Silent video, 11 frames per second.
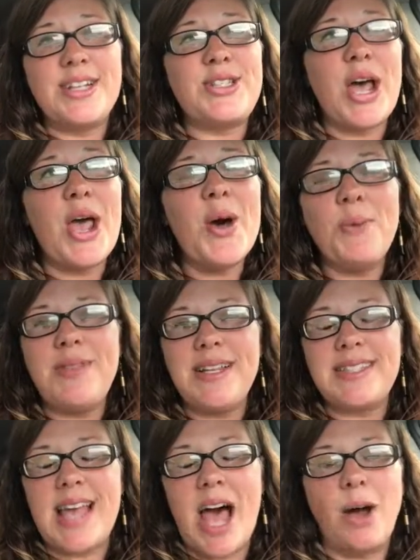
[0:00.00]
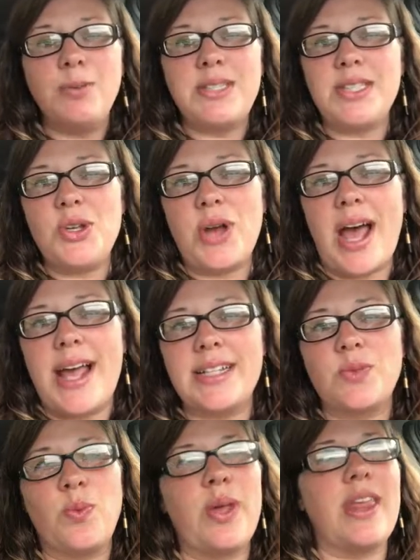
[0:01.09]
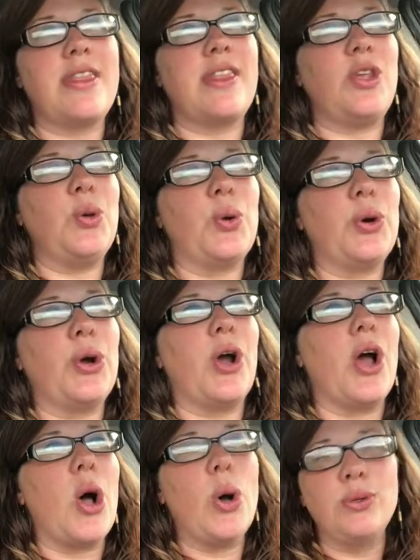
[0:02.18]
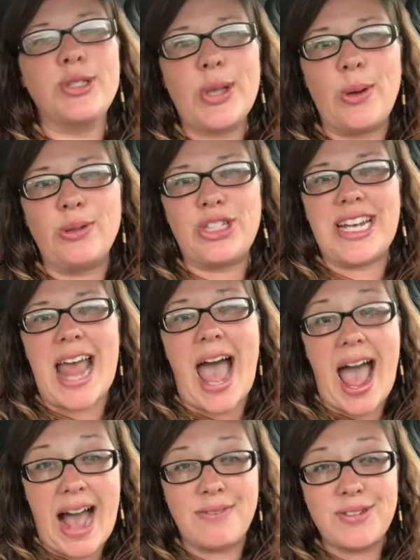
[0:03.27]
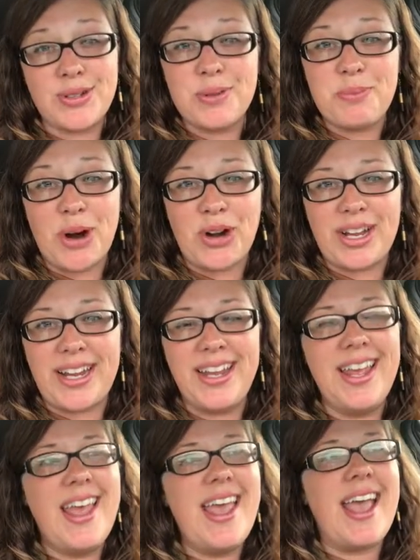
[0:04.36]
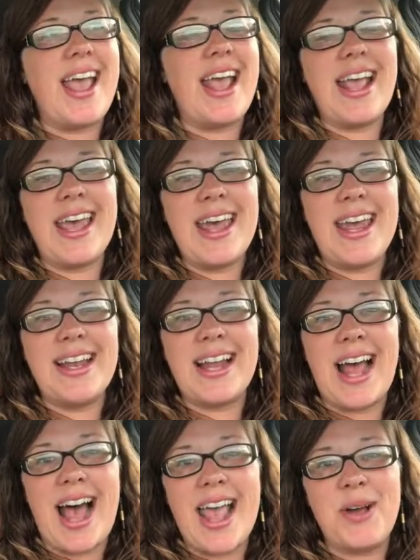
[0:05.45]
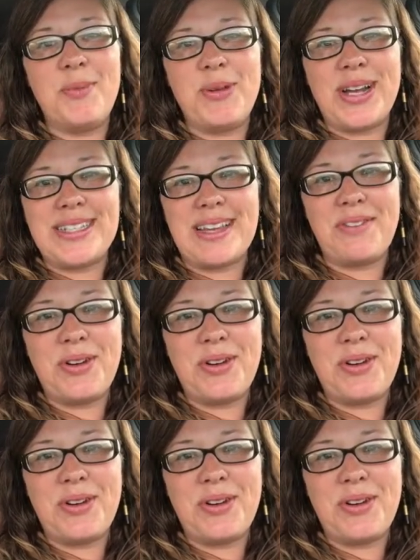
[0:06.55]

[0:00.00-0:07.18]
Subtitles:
So I hope this helps you guys with your host coaching after the party, and I hope you guys have